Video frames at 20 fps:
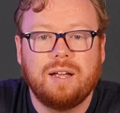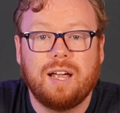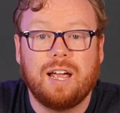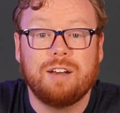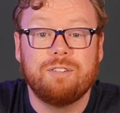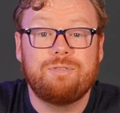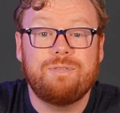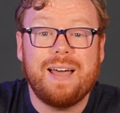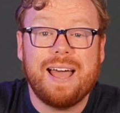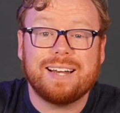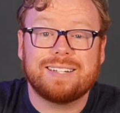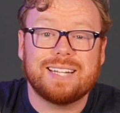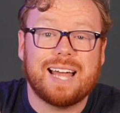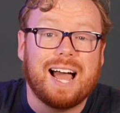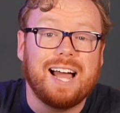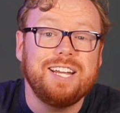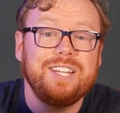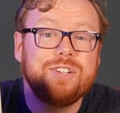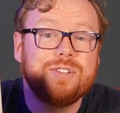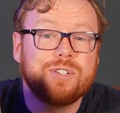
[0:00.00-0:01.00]
In fact,
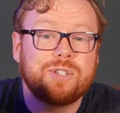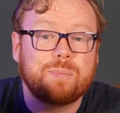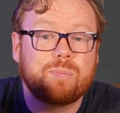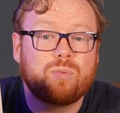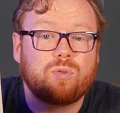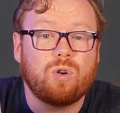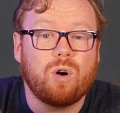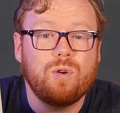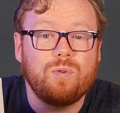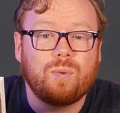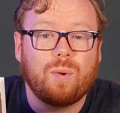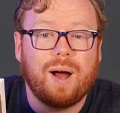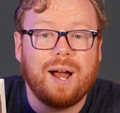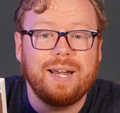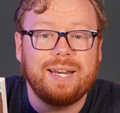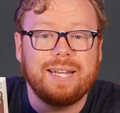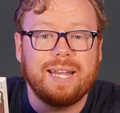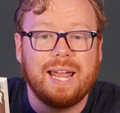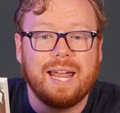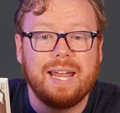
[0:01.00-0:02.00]
I use
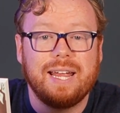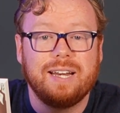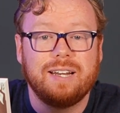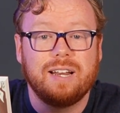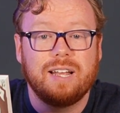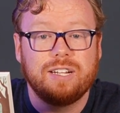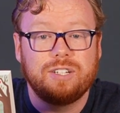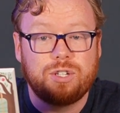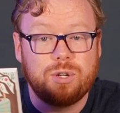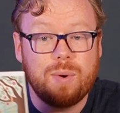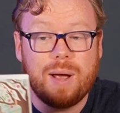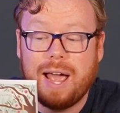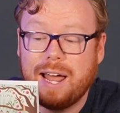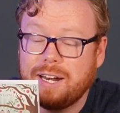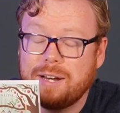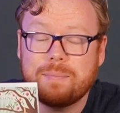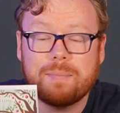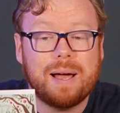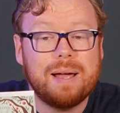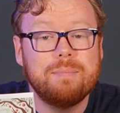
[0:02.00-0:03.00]
ProWritingAid to
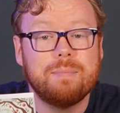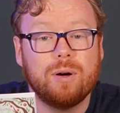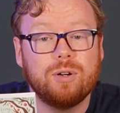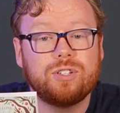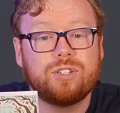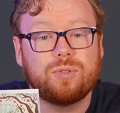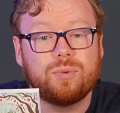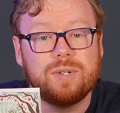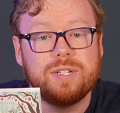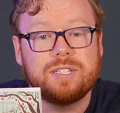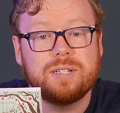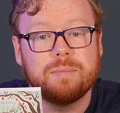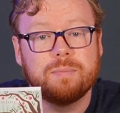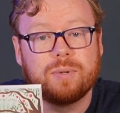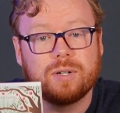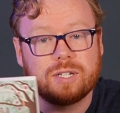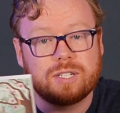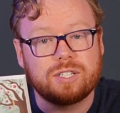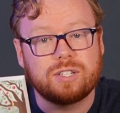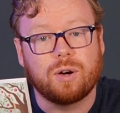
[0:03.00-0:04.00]
edit my most recent
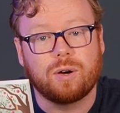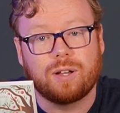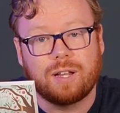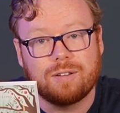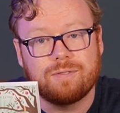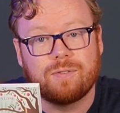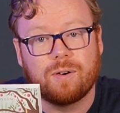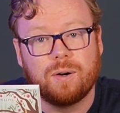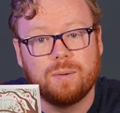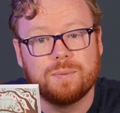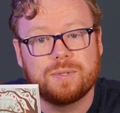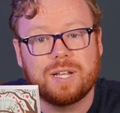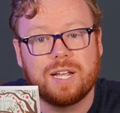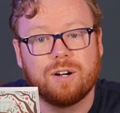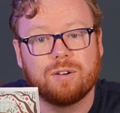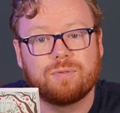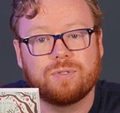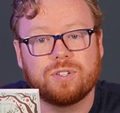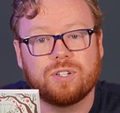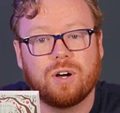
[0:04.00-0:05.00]
book, Starlight Farm's
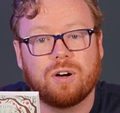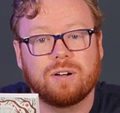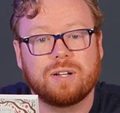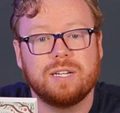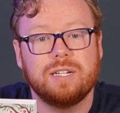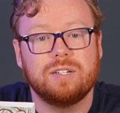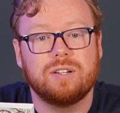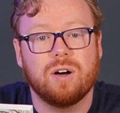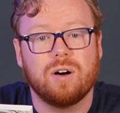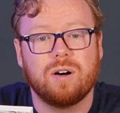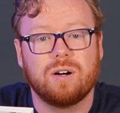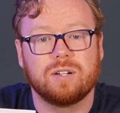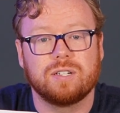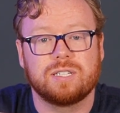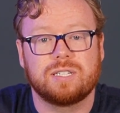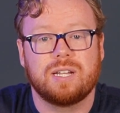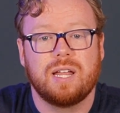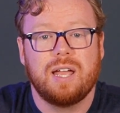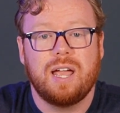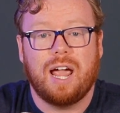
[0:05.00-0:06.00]
Kennel for Talking
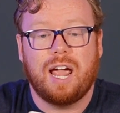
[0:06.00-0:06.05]
Dogs.